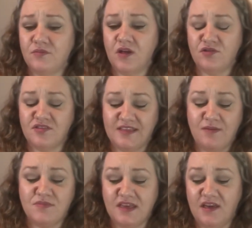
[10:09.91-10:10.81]
I'll just
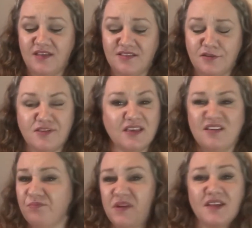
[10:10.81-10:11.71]
empty it into, say,
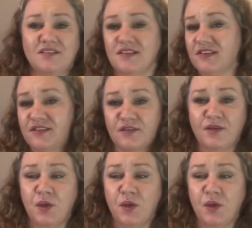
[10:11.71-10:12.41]
Brandon's